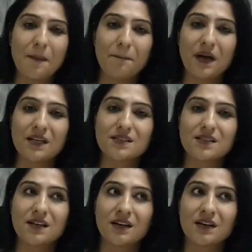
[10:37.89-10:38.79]
But
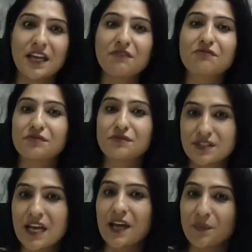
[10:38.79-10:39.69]
if
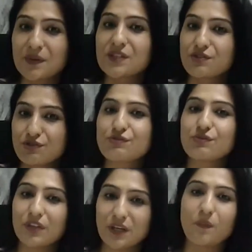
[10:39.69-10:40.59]
time was
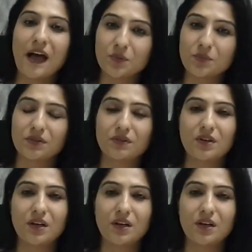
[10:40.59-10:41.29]
truly valuable,